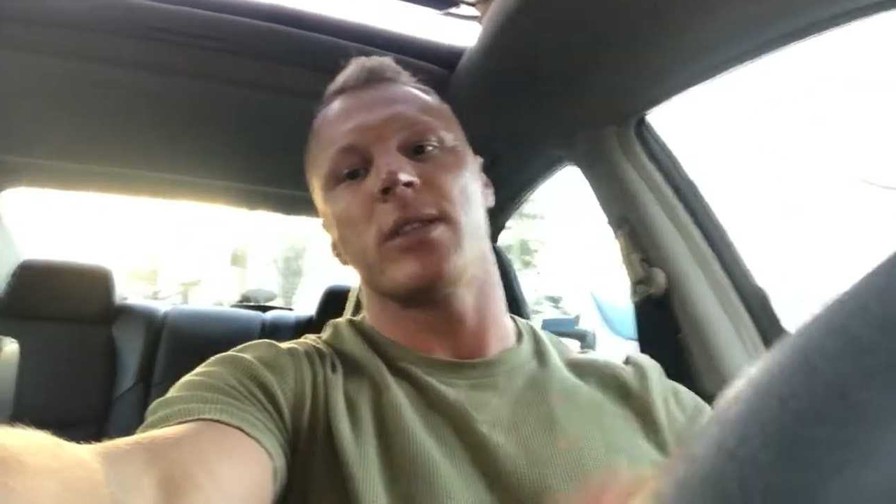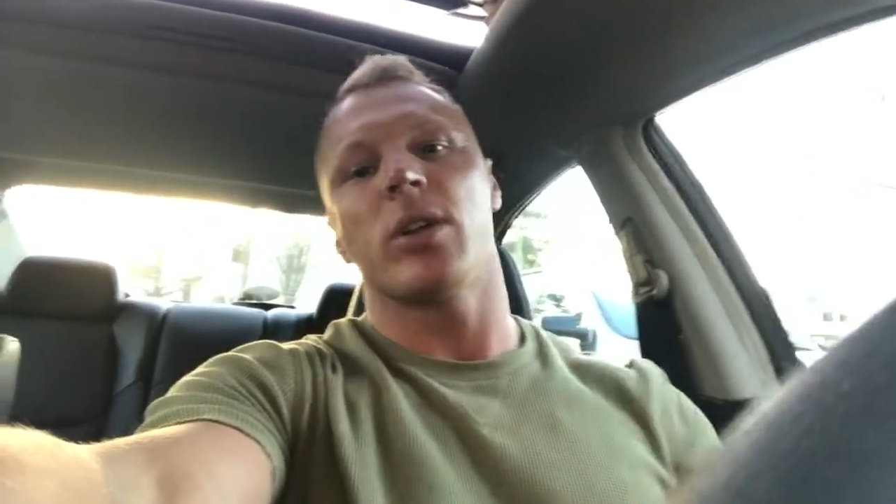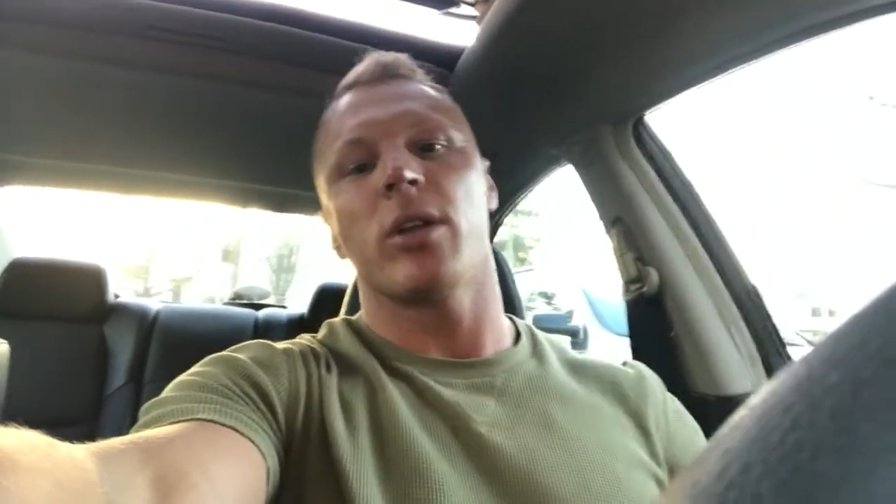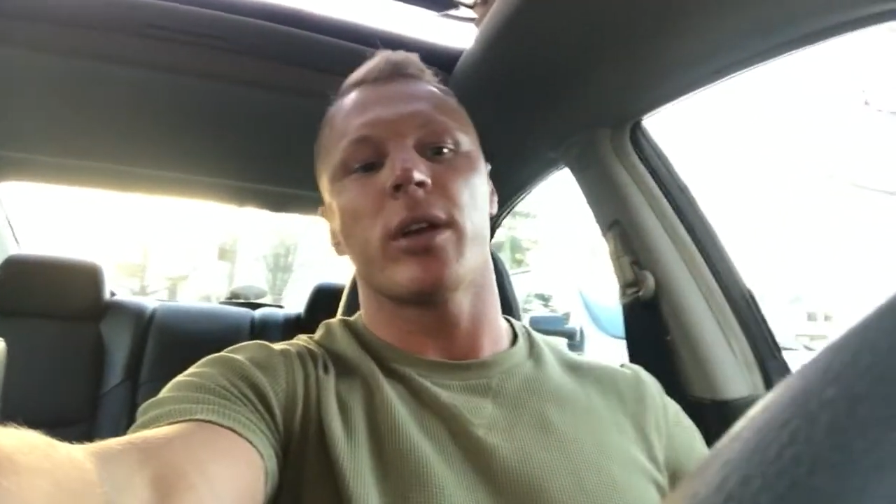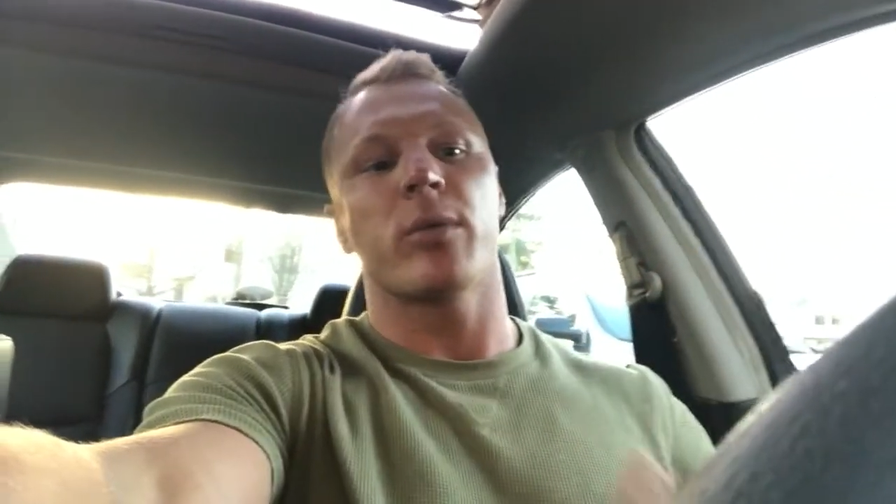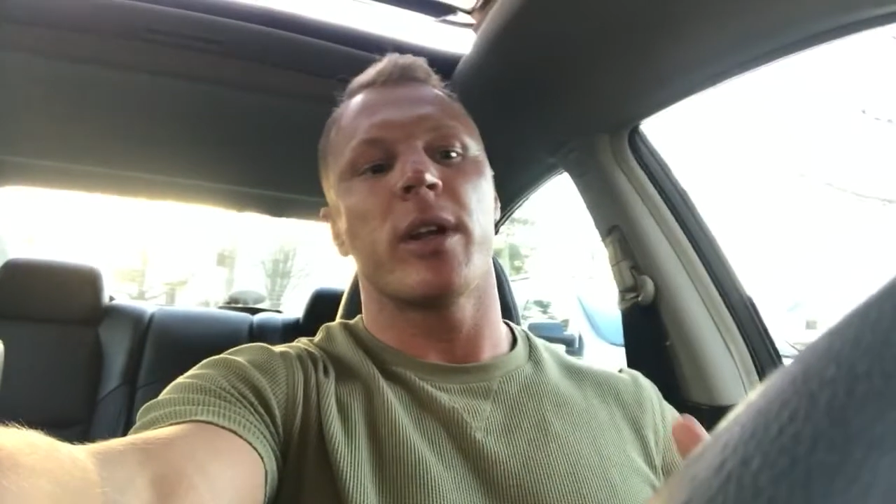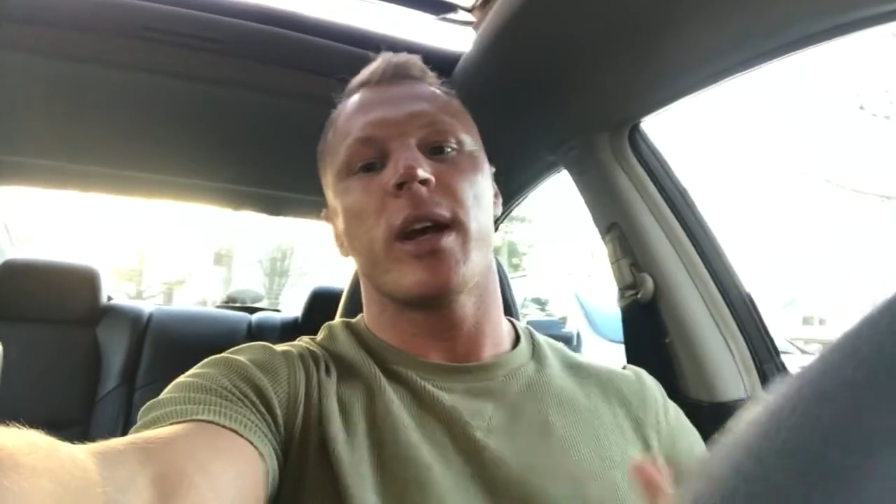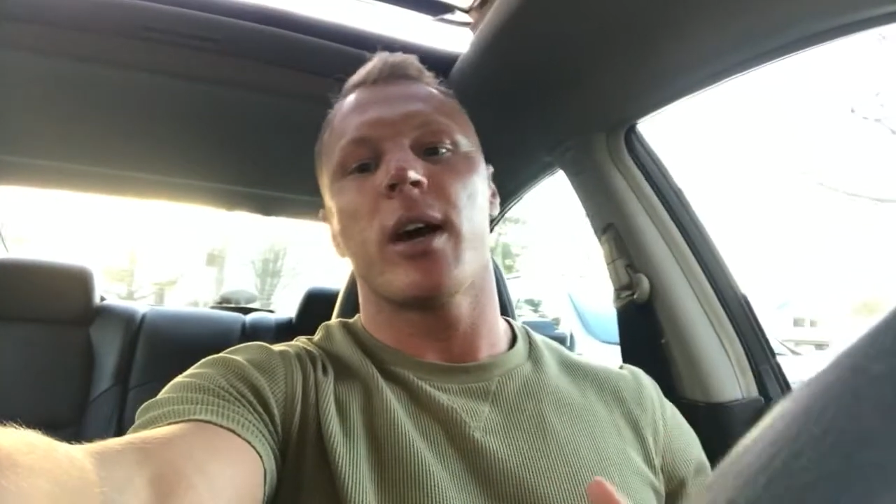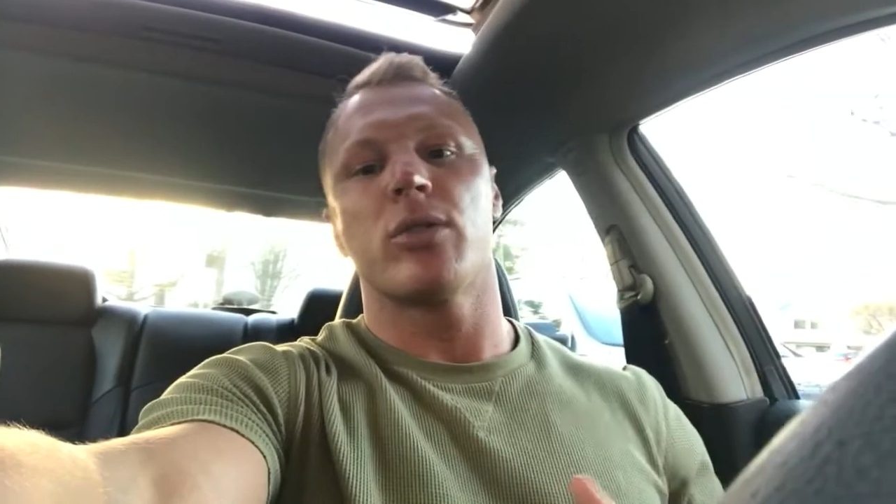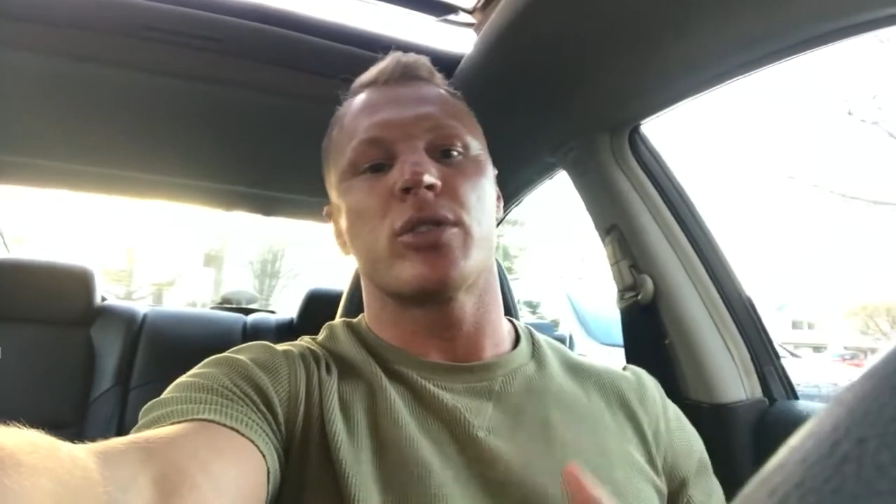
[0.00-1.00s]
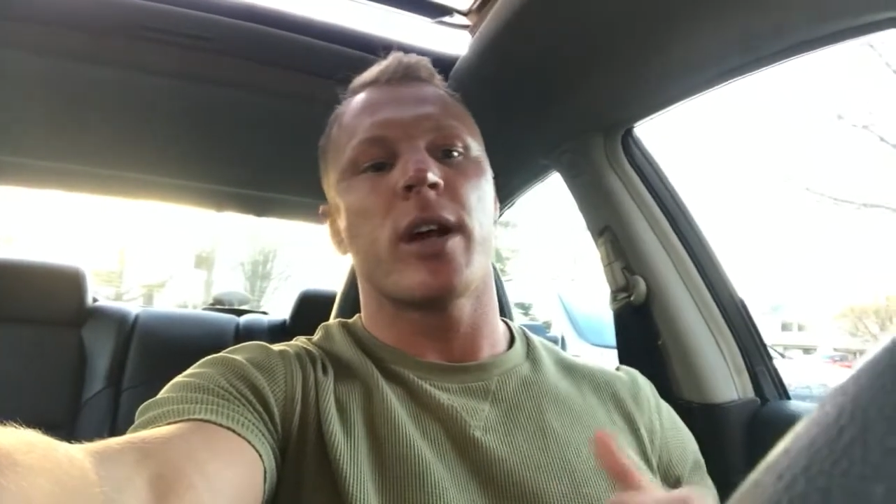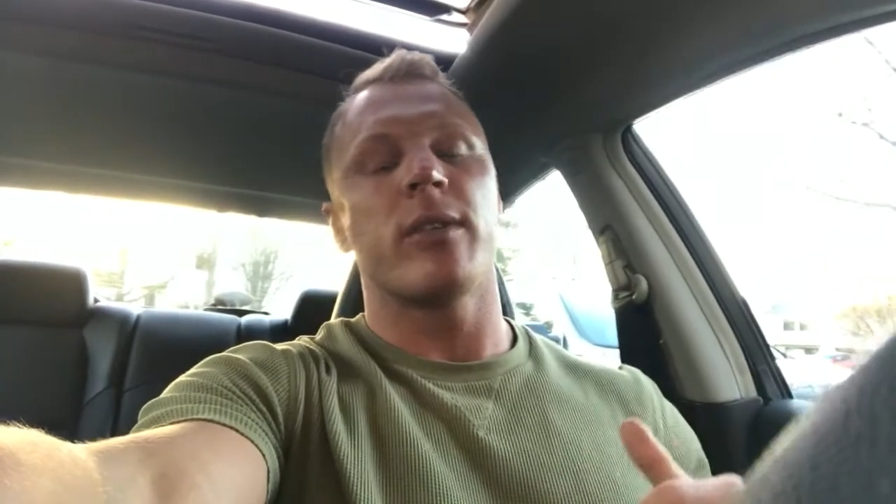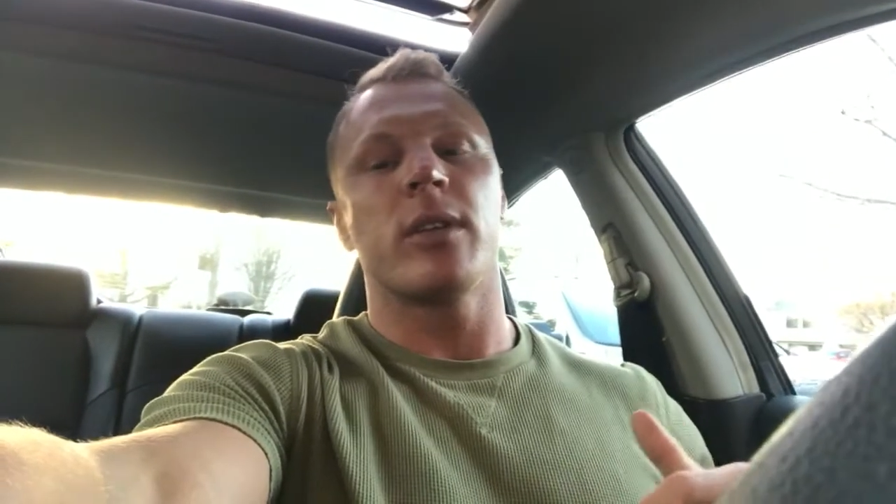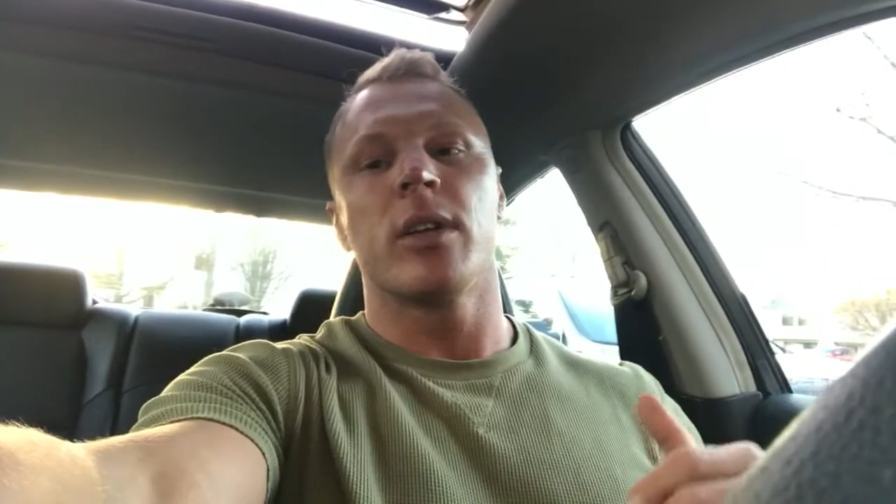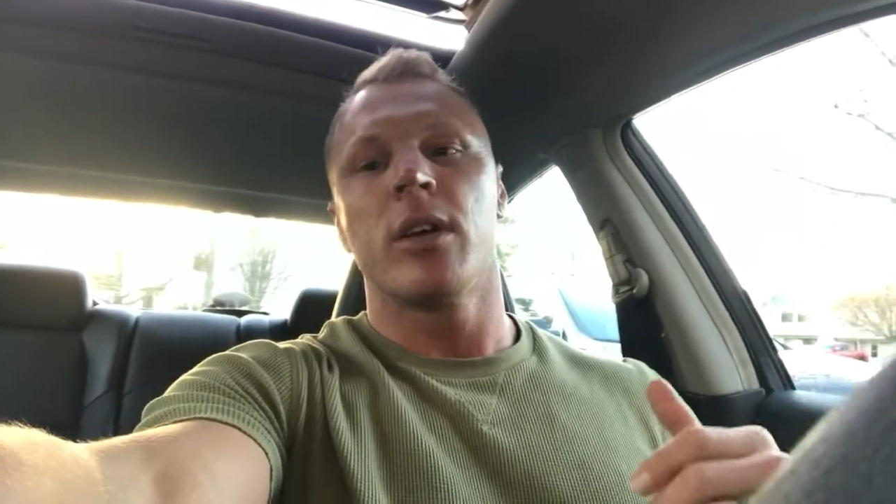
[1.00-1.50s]
you know, like right now
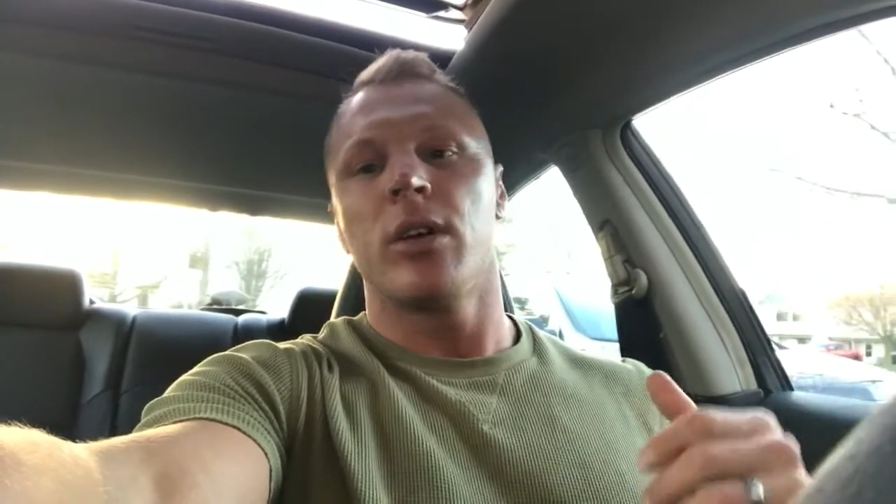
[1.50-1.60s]
driving,